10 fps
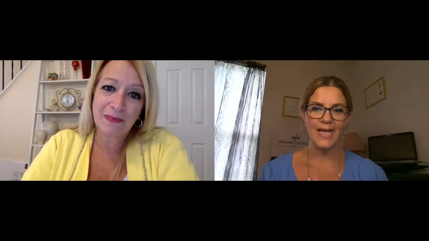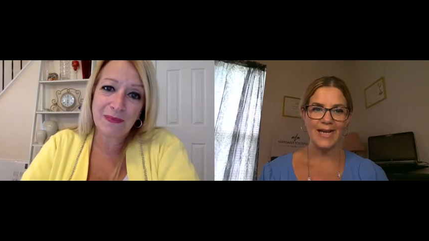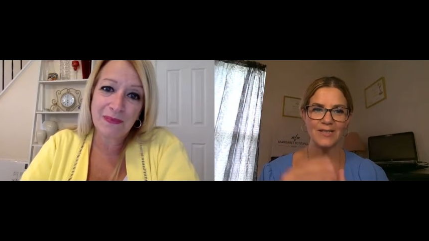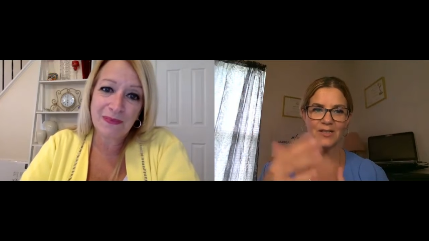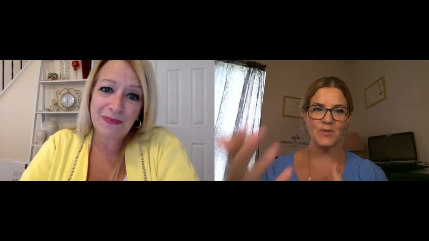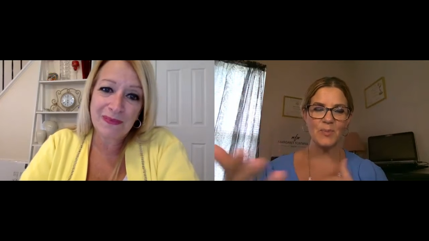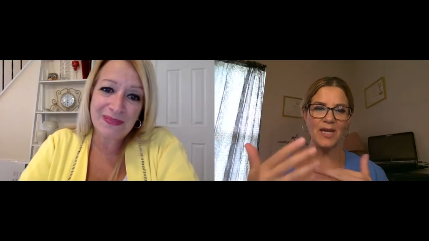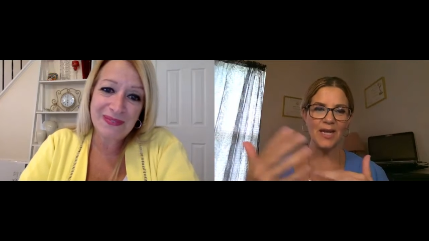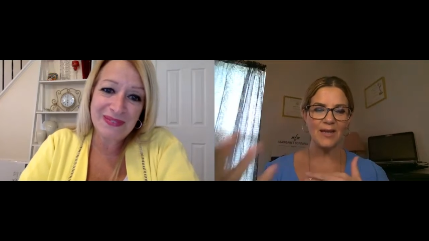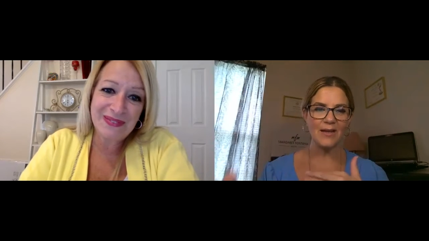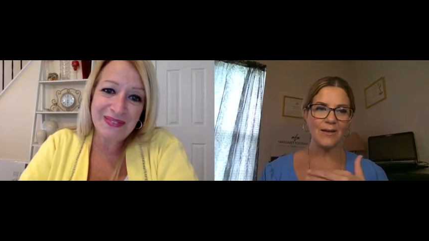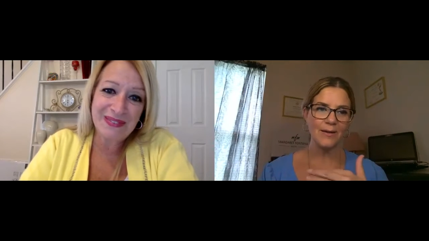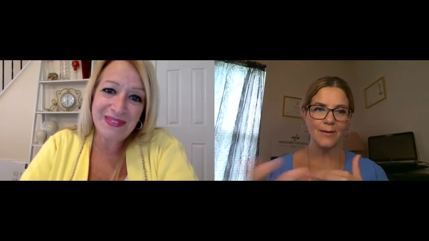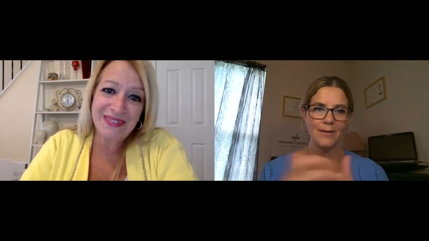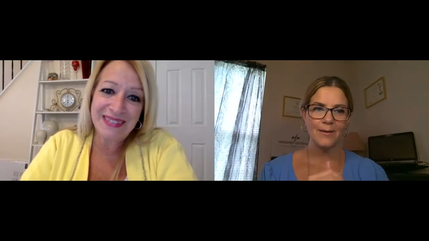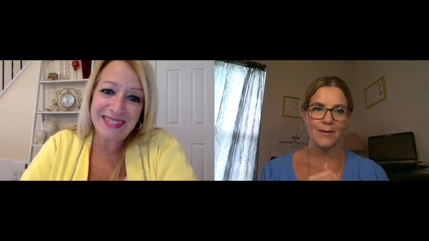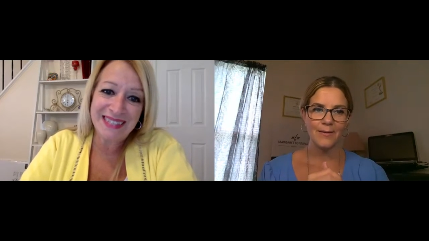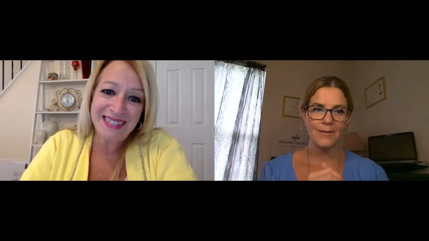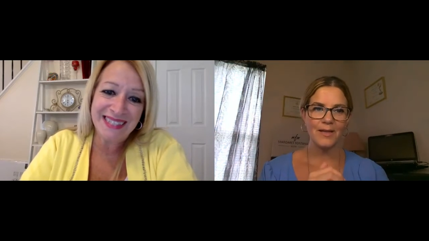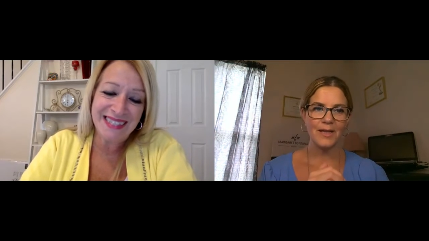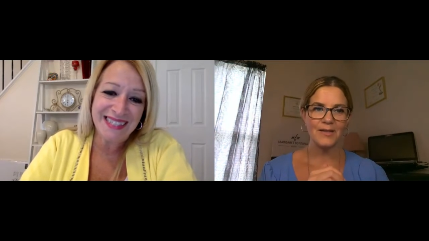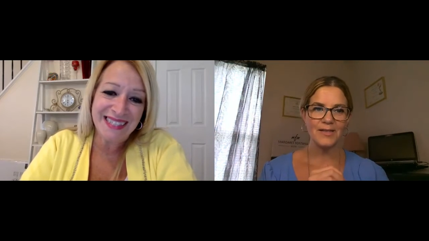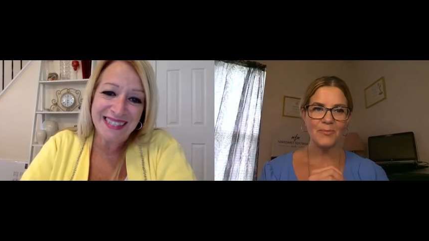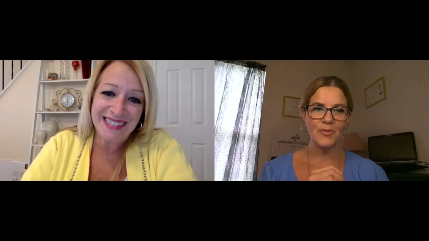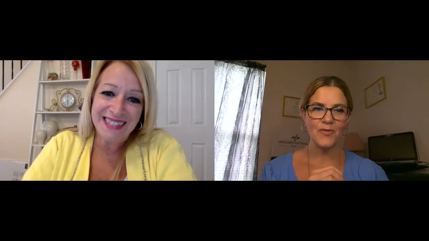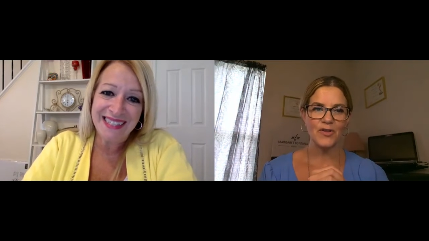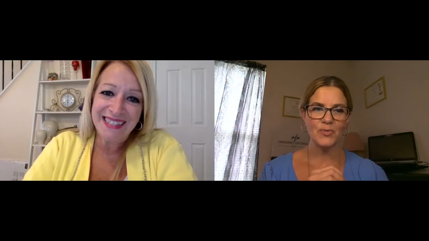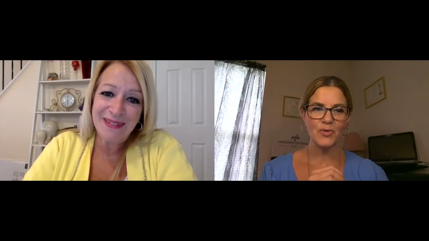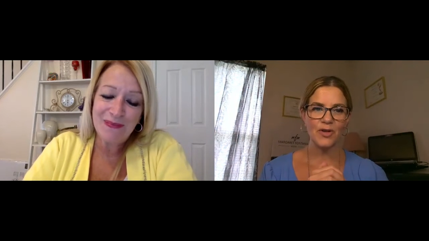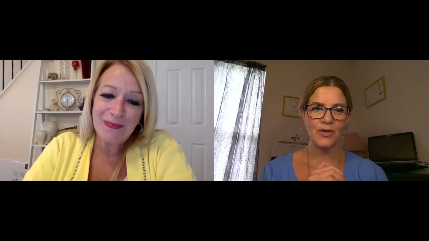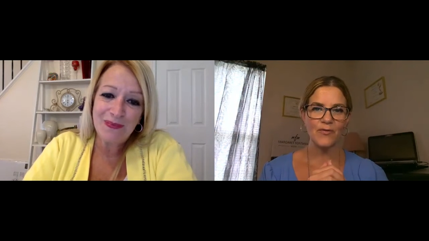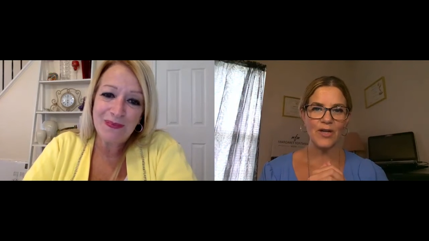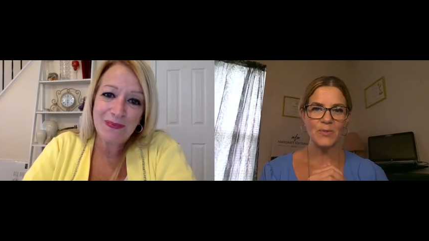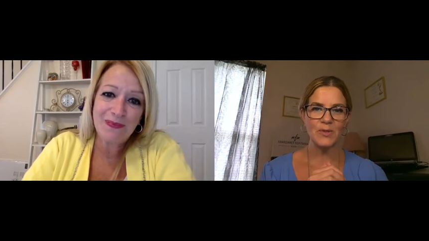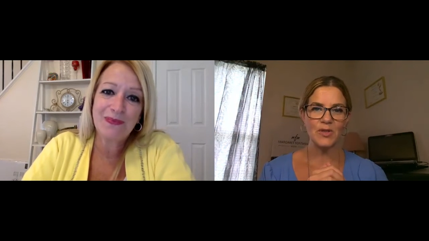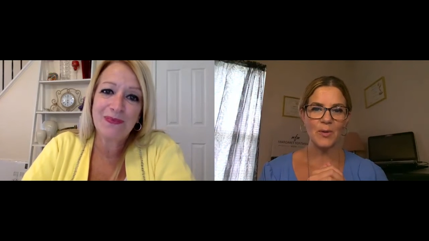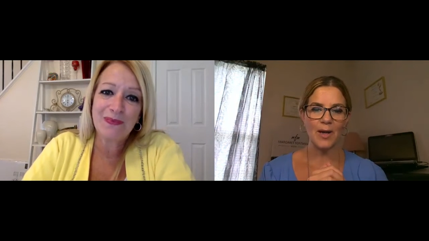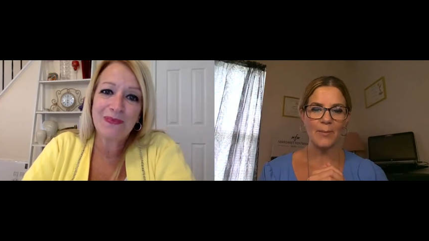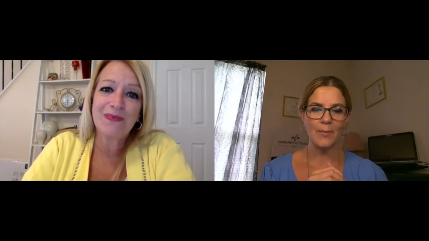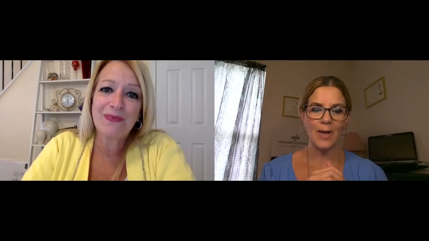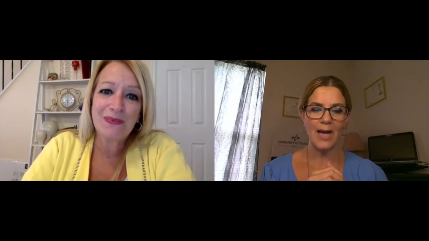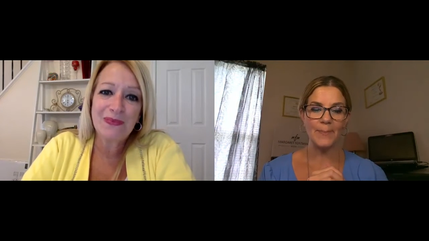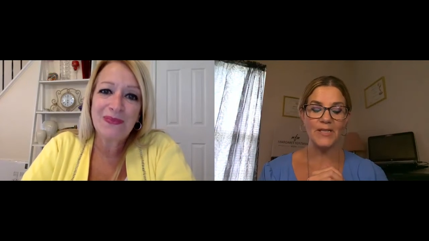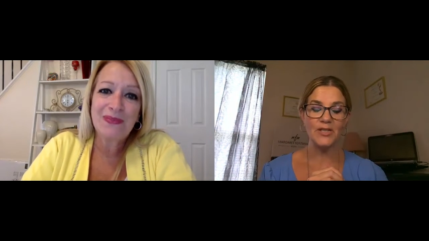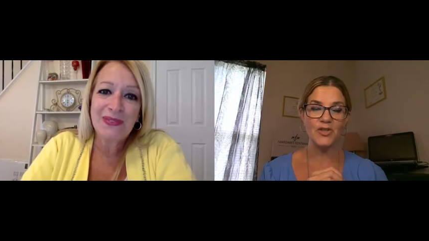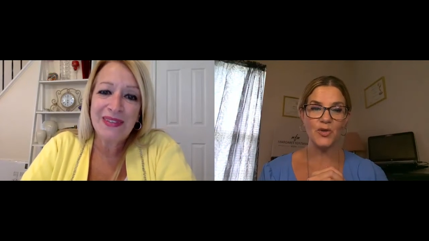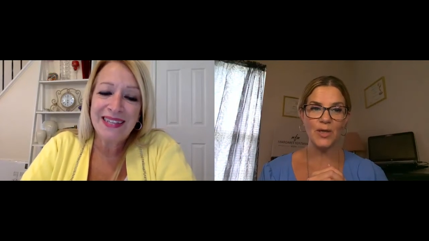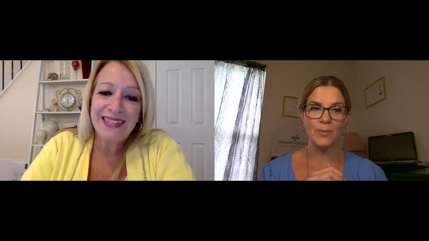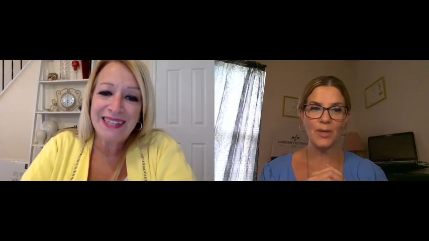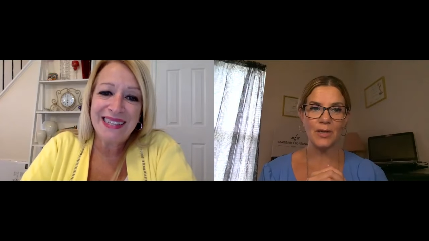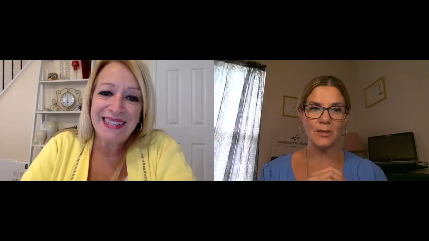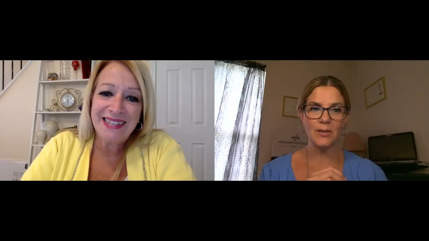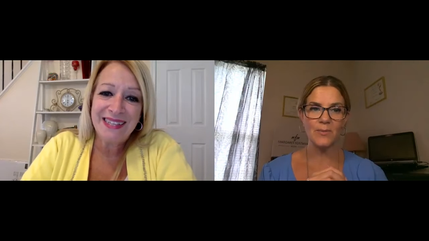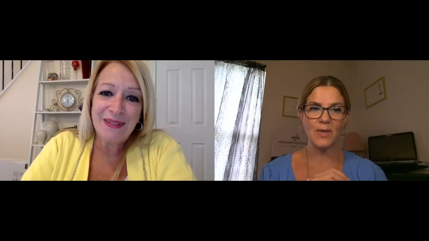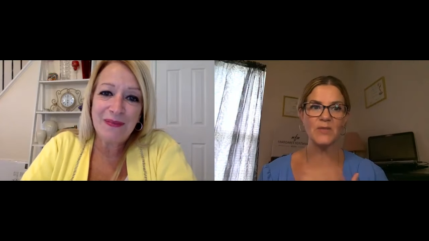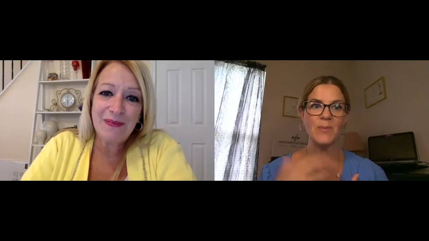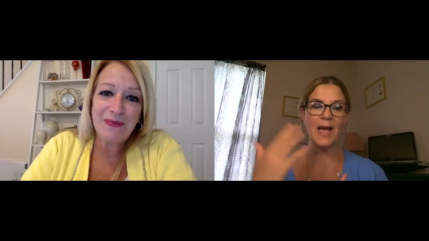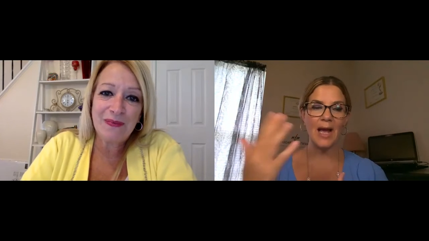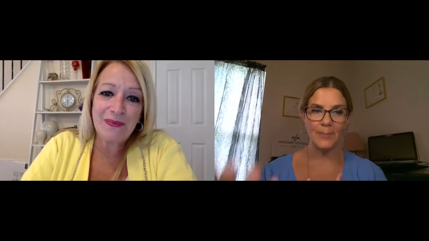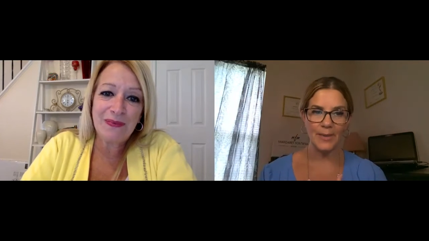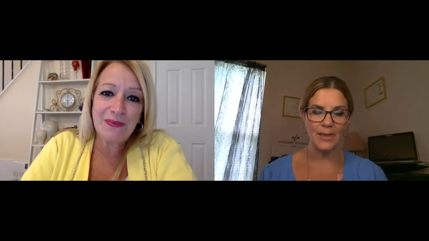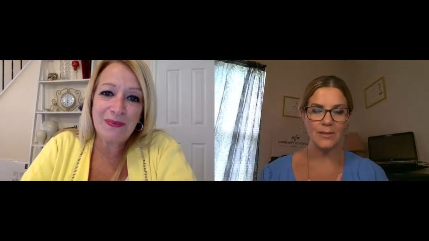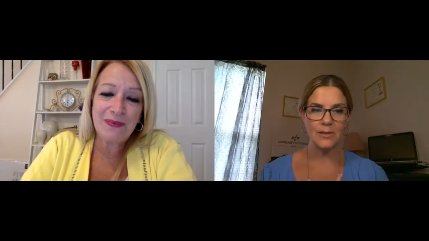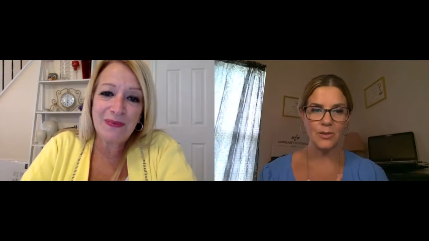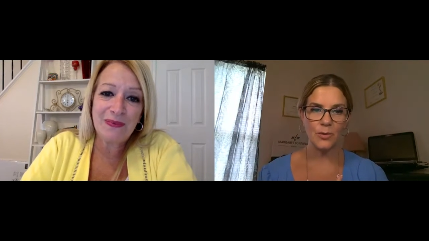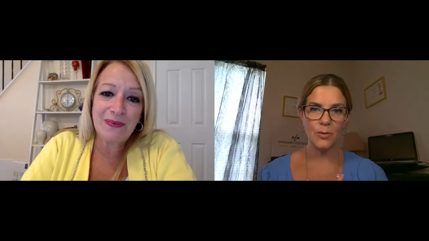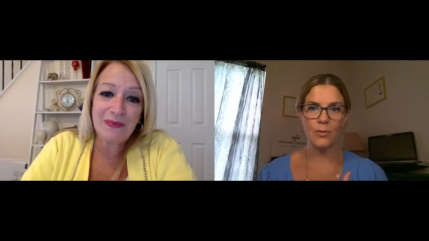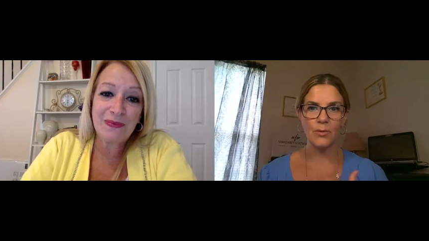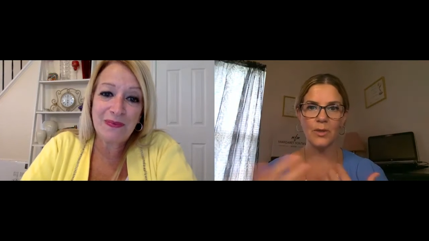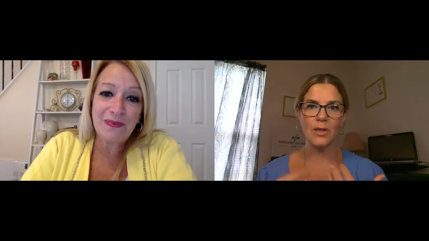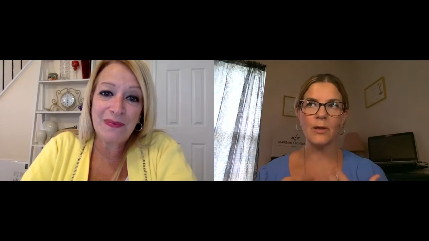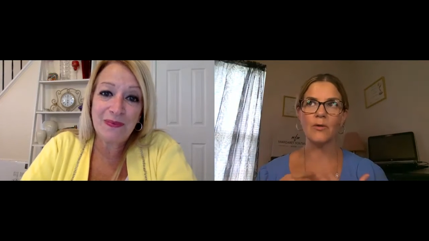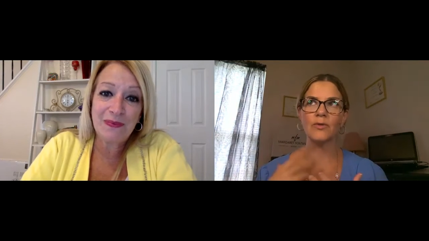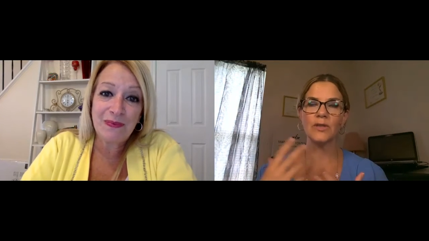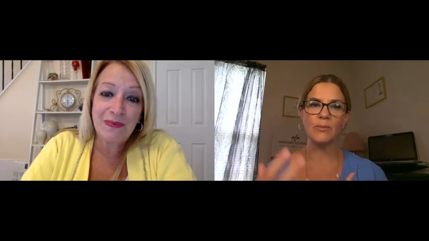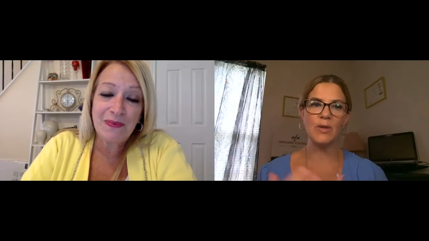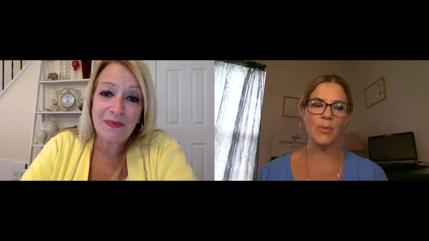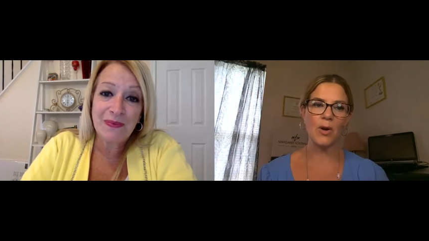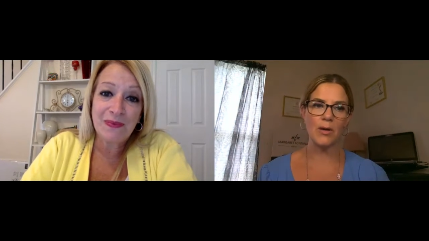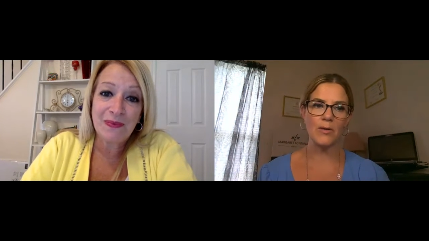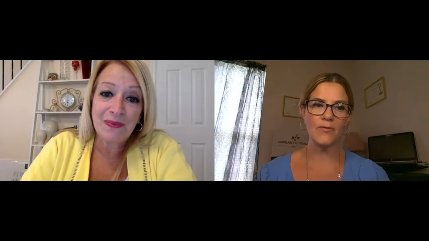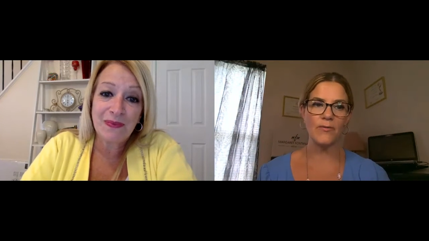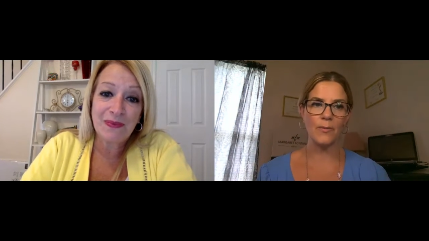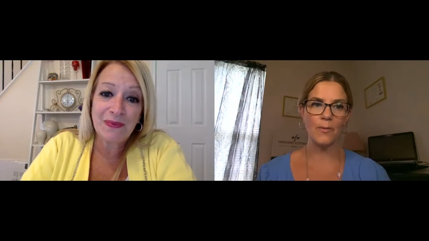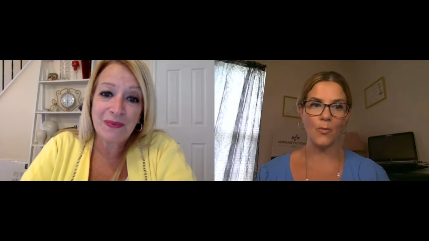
Speaker 1: guest speaking things that professor Magrino invites me to i'm happy to do it because it makes me happy to you know really be part of